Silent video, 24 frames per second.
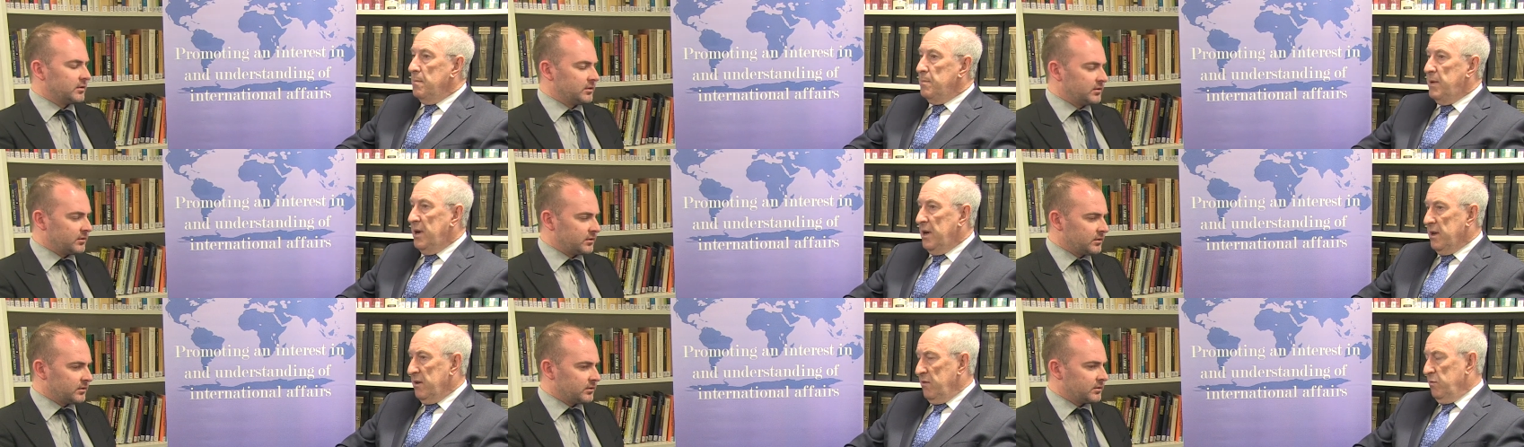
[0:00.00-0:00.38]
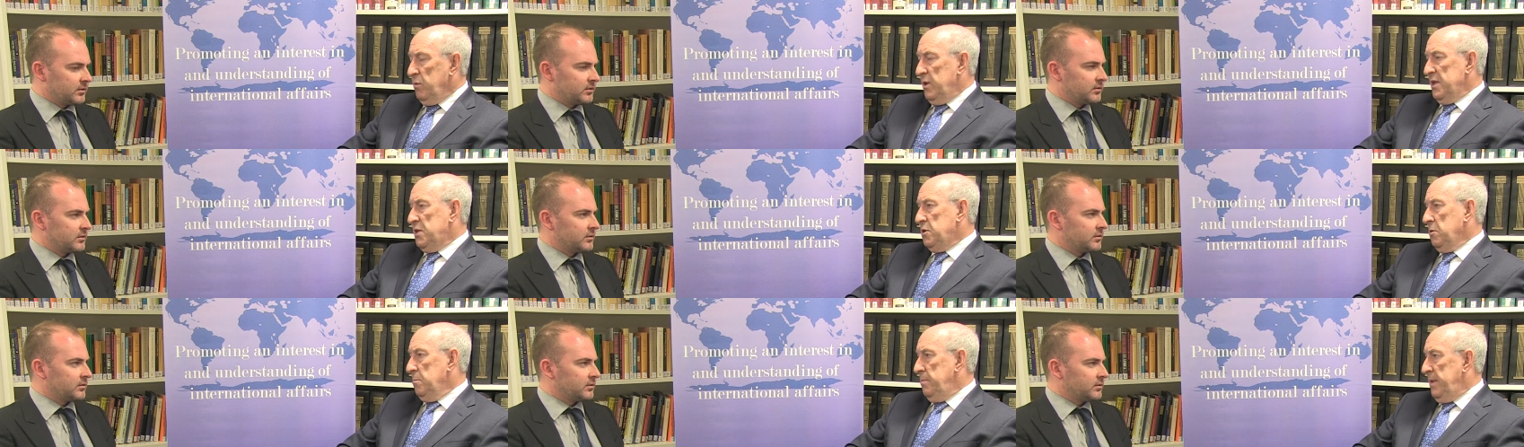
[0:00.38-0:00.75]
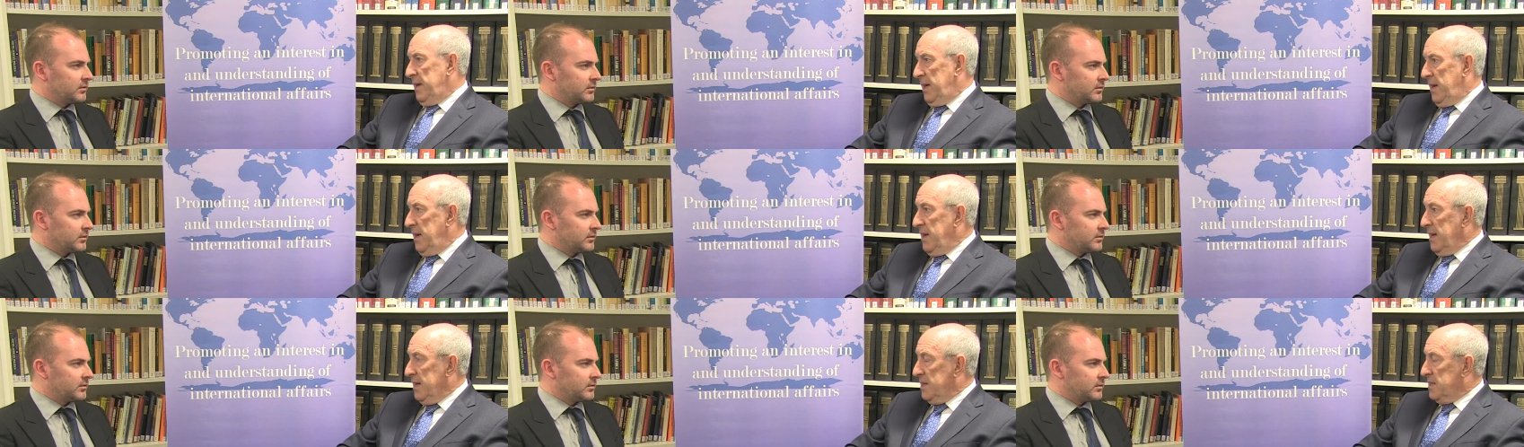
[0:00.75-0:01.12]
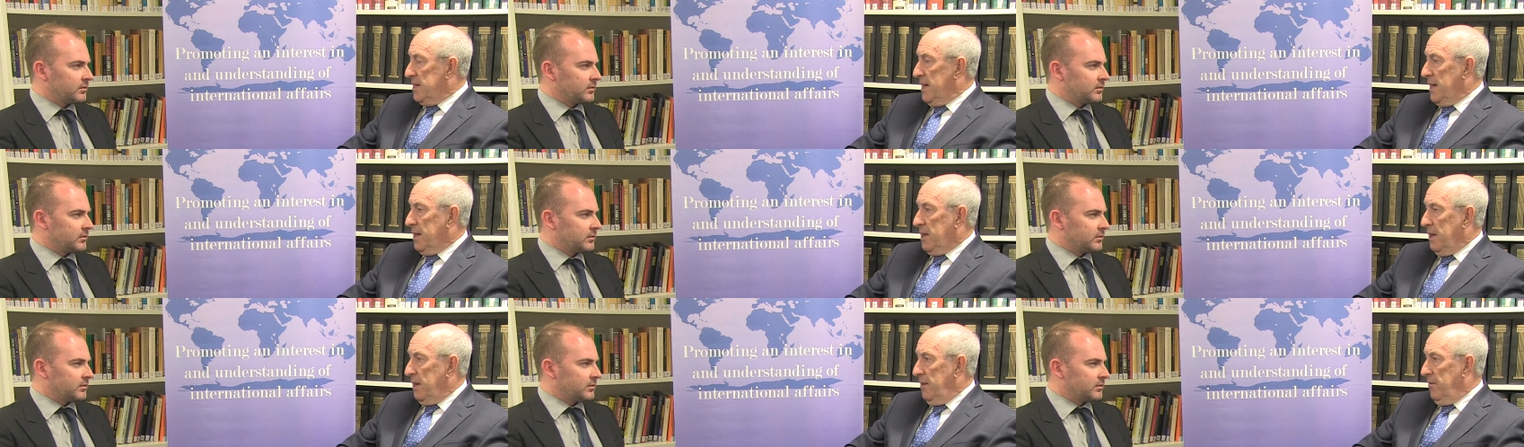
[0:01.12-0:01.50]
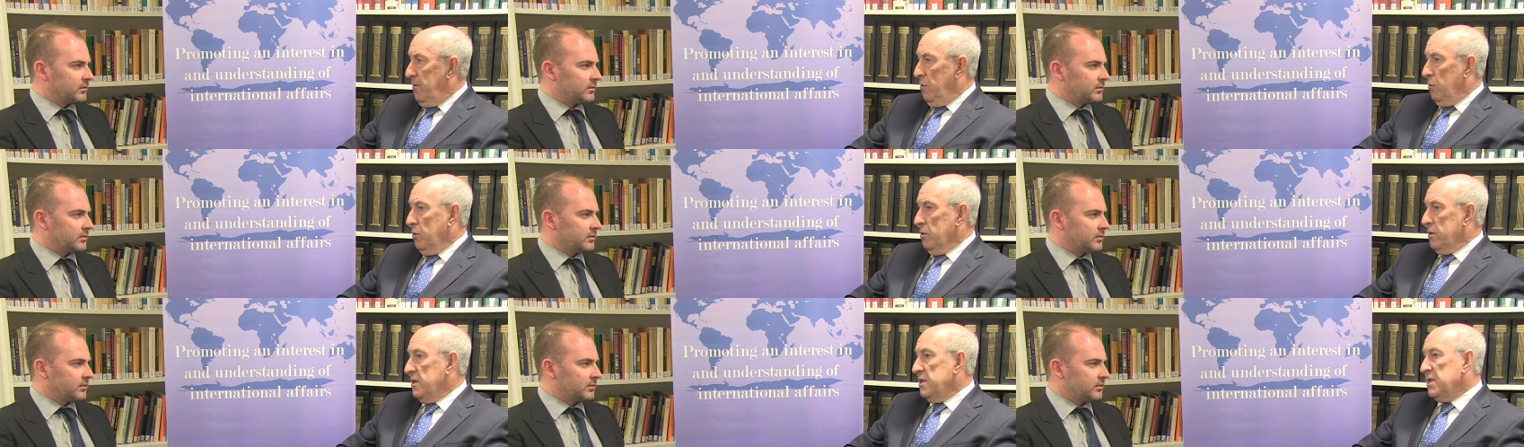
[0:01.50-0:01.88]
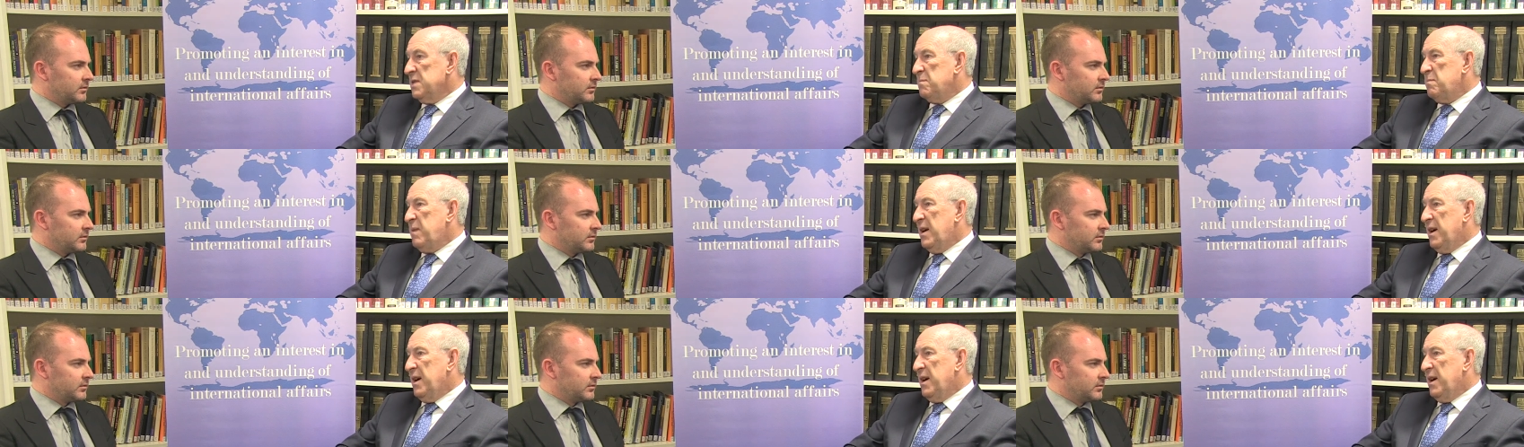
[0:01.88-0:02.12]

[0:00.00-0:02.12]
Speaker 1: Part of which will be executive orders,